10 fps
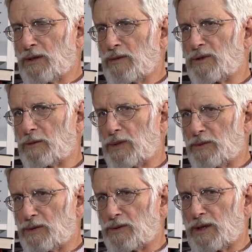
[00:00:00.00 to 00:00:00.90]
of young
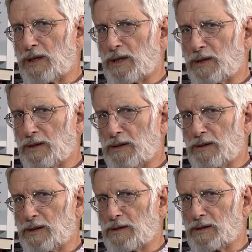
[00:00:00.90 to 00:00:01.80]
people who can't
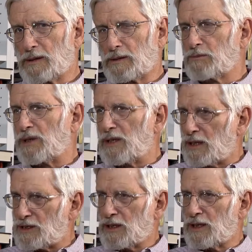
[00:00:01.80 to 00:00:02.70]
uh, compete
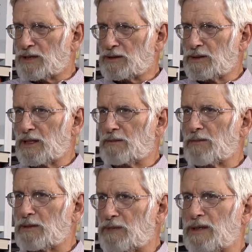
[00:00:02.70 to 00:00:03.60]
educationally, that
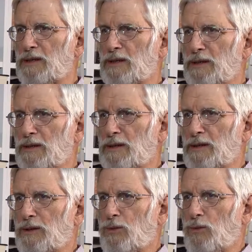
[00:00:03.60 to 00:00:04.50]
might be
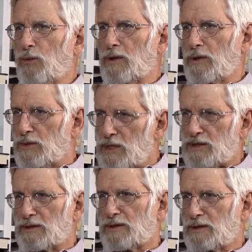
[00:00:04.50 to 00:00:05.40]
one of the
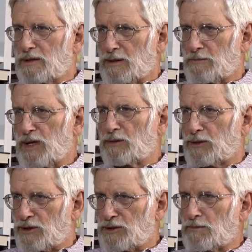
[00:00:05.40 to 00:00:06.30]
reasons. Uh,
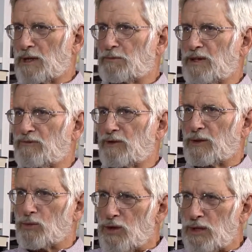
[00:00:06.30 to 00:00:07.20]
malnutrition might be a
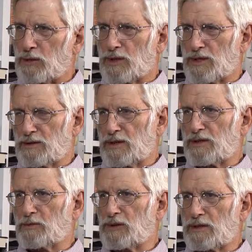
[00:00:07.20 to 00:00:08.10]
very real reason that
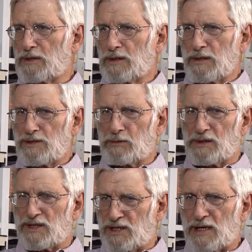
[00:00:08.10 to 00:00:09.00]
simply
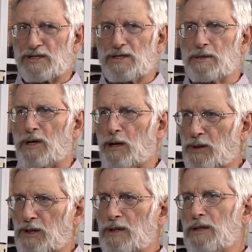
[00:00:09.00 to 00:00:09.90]
simply sets them
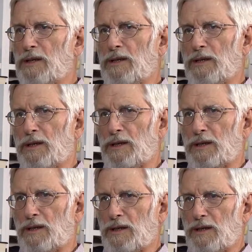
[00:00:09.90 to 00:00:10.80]
up
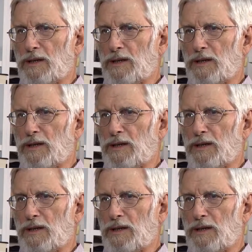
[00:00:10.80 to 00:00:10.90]
uh,